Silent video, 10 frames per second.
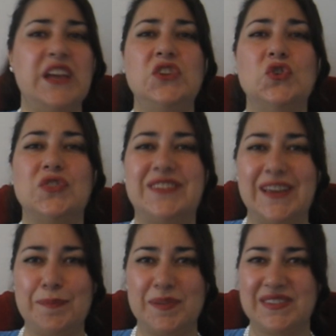In your
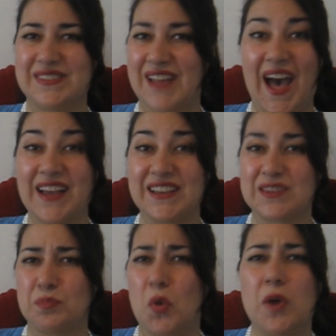deepest,
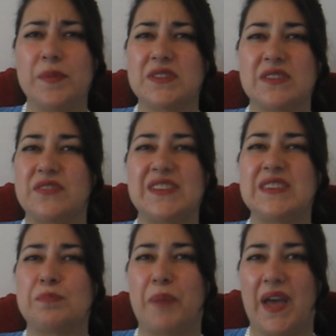darkest moments of
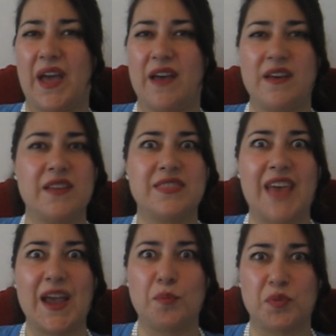despair,
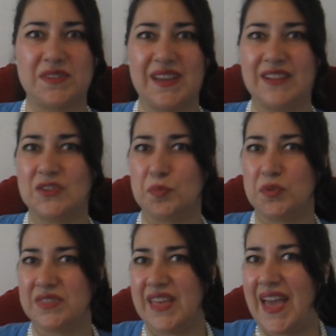they pretend to
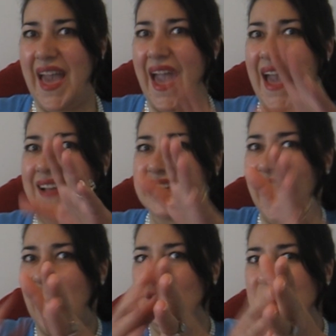put their hand
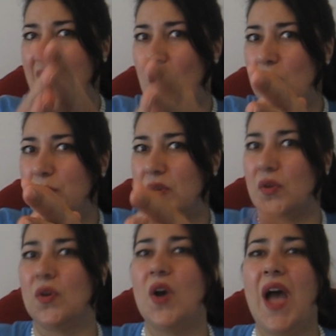out to help
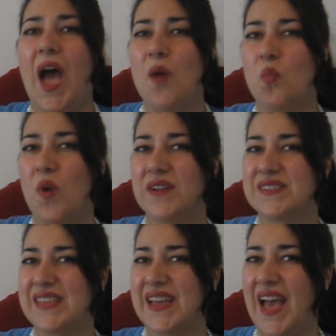you, and
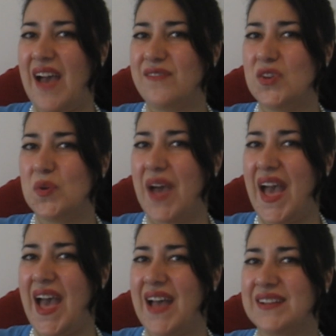once they have you
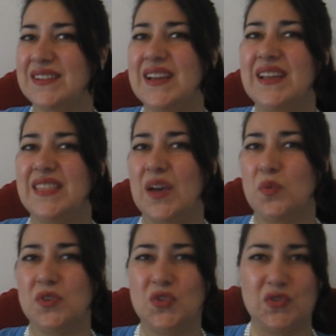hand, they
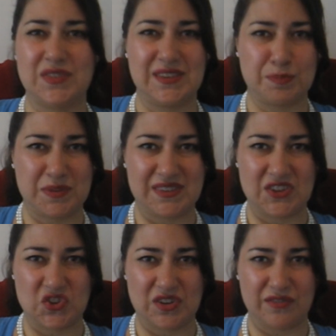will use this
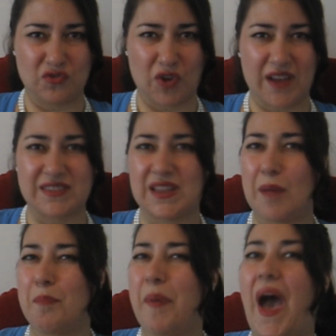position of trust
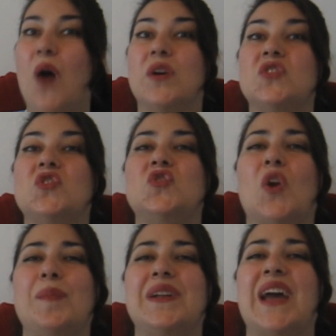and power to
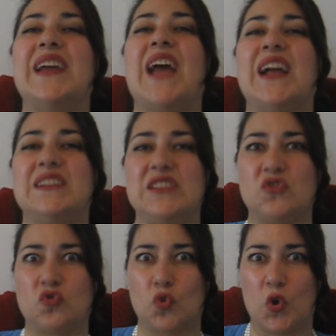dominate and
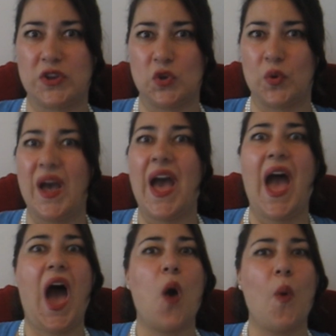destroy you,
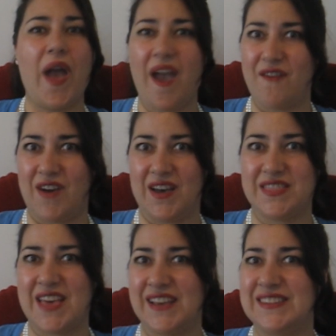however
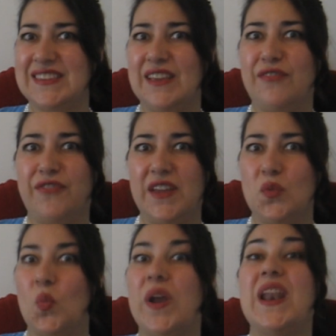they see fit,
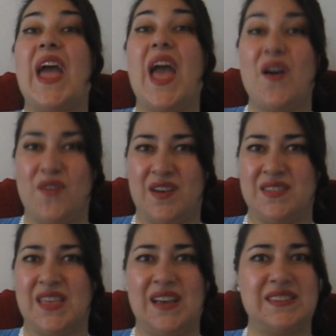whenever
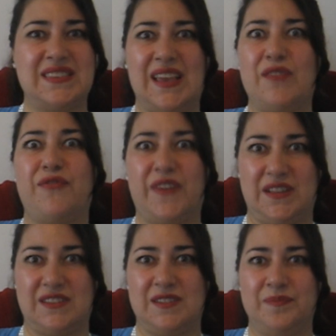they see
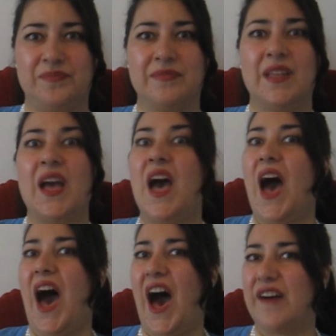fit.
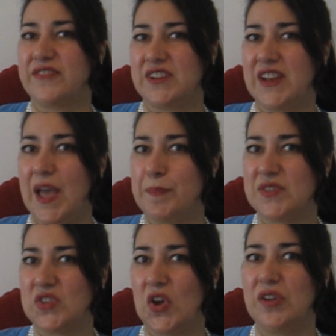After an
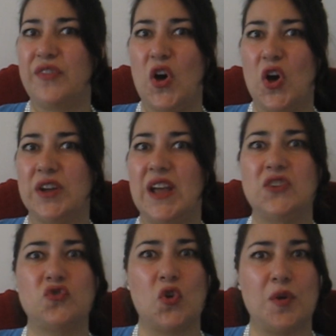episode of hurt
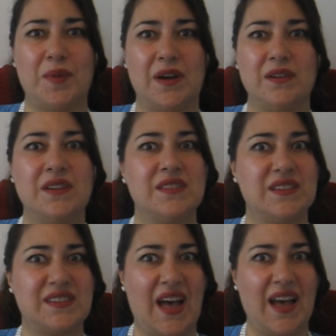and trauma,
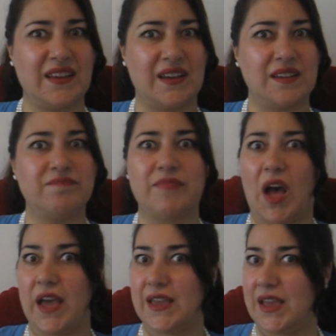the target,
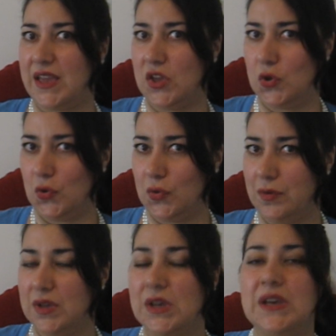i.e.
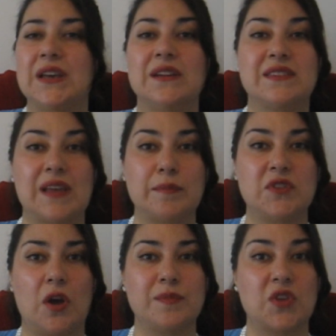you, can
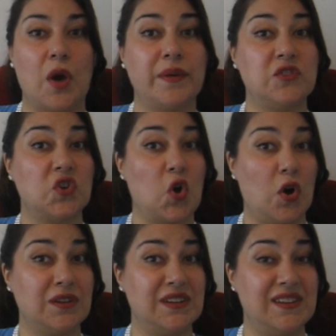sometimes go into
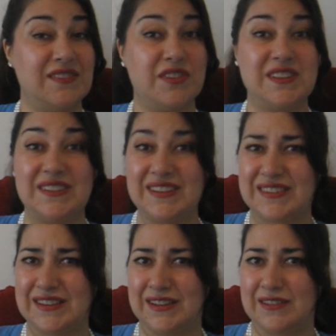cognitive
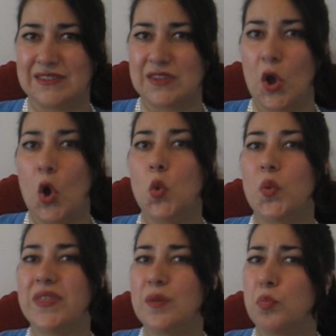dissonance,
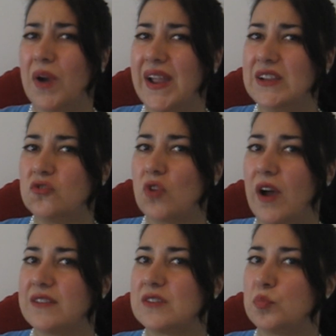where the brain
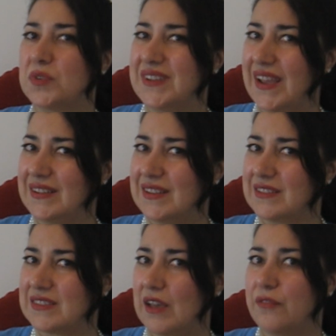tries to protect
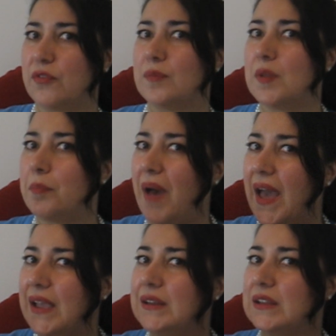itself from the
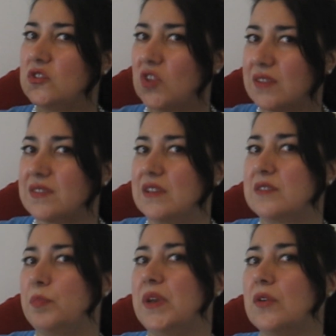pain it just
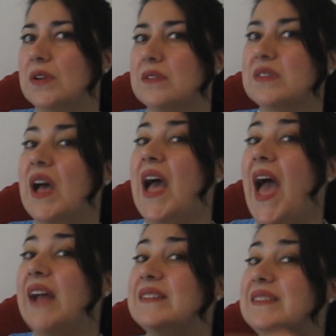experienced
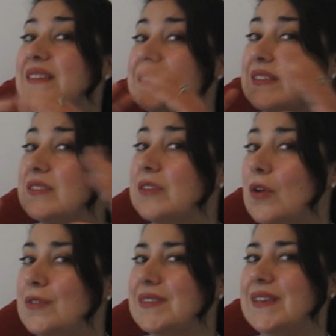and
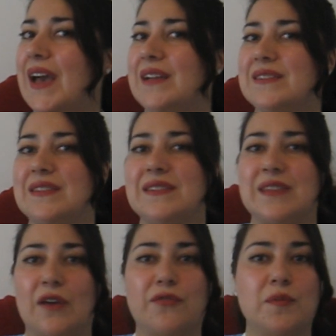disassociates
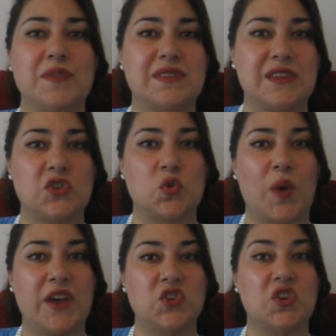itself from the
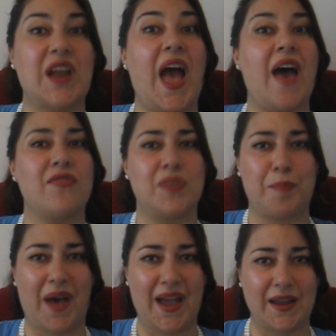situation and the
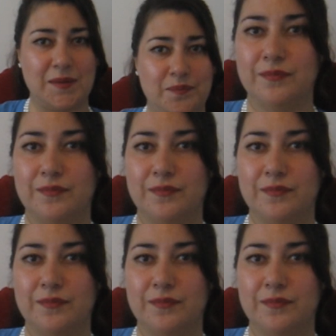pain.